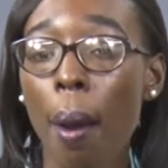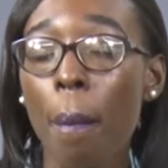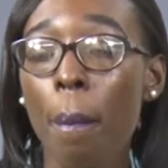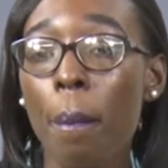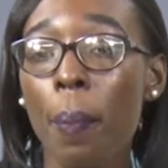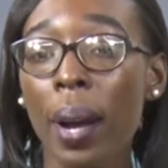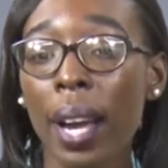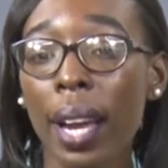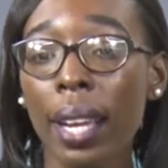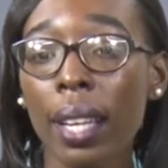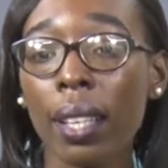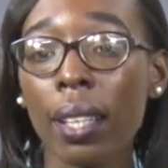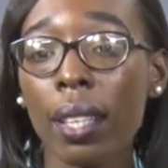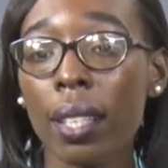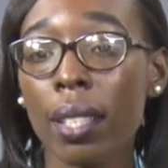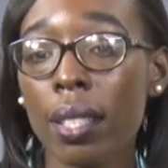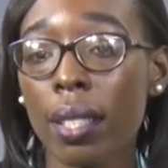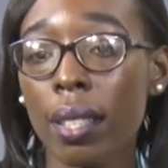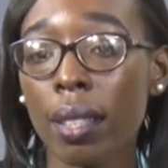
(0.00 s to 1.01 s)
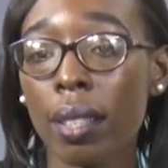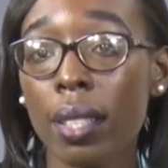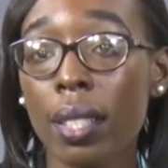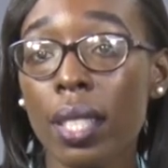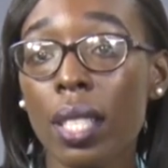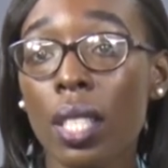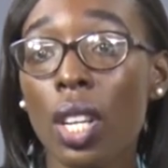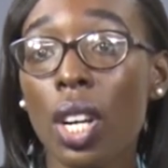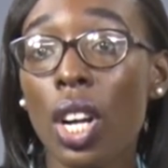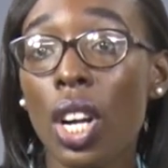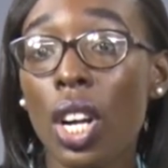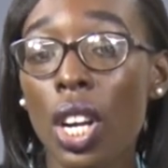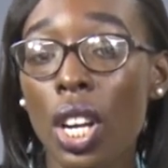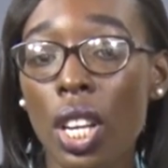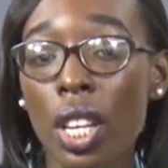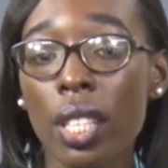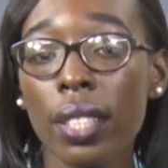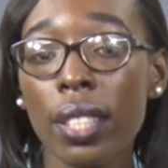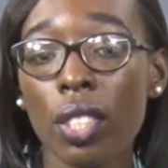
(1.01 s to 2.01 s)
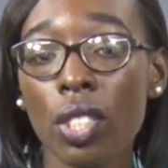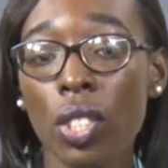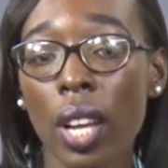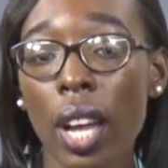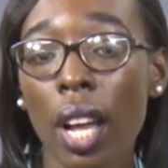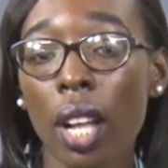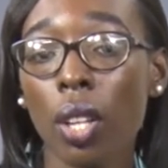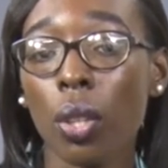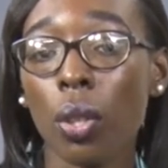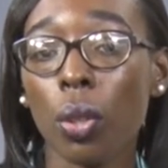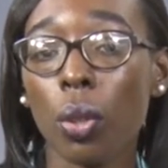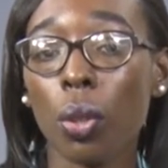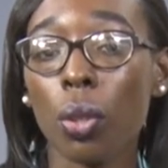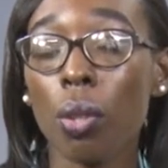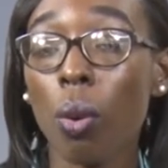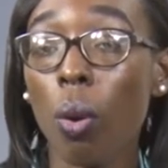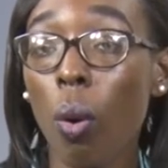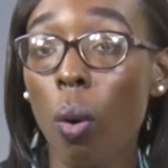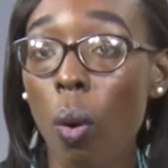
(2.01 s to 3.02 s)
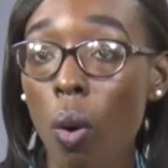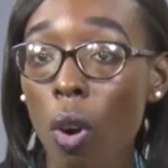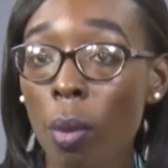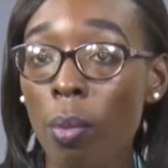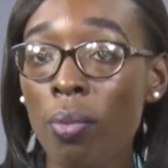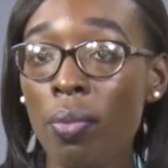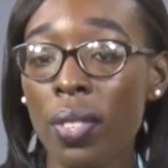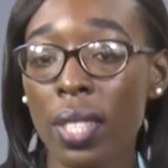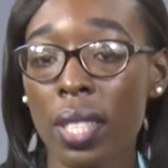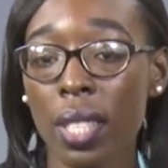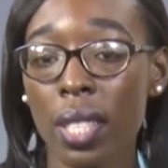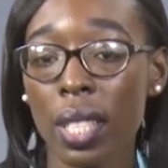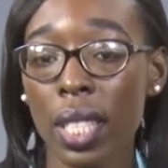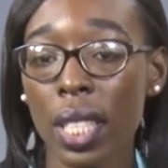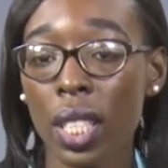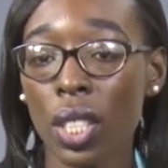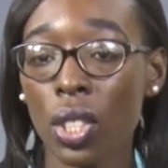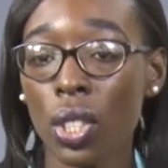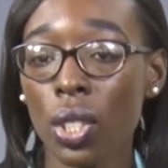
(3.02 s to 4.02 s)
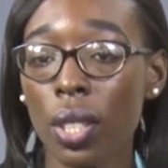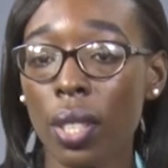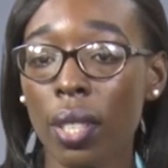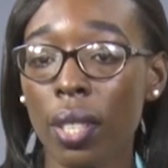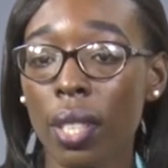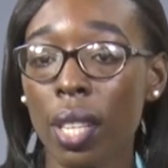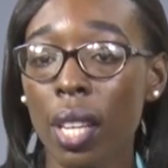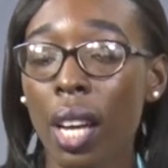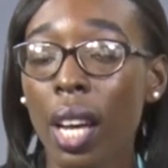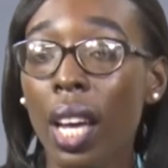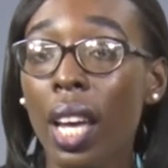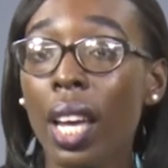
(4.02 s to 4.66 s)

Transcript: by conducting early childhood home visitation,